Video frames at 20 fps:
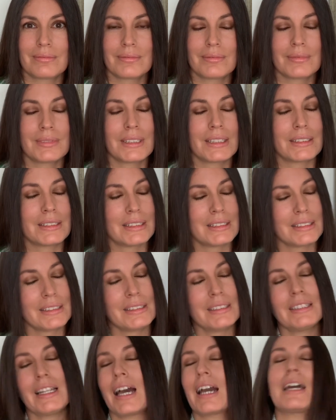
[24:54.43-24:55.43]
Because this
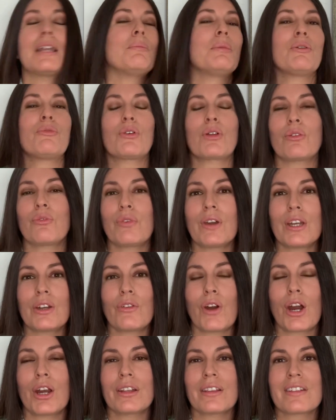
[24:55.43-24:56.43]
is not going to be for the faint
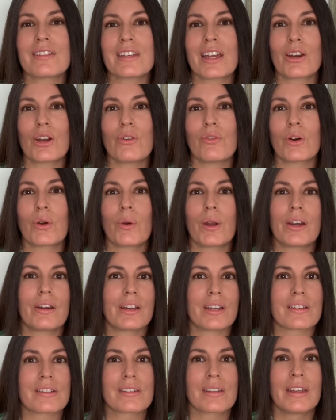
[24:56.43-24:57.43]
of heart, this era of
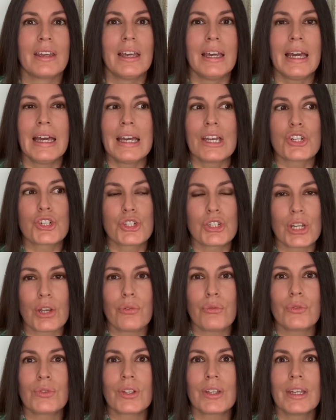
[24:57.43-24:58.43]
Aquarius.
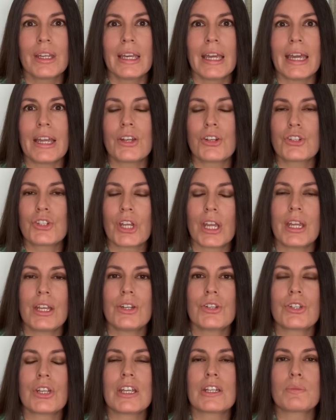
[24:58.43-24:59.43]
Shift and
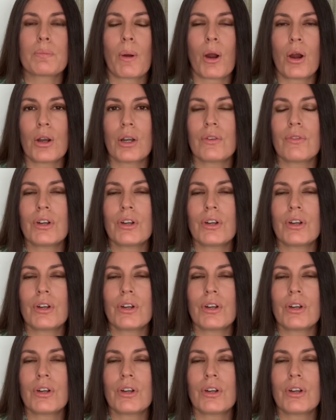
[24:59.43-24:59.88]
change is part of our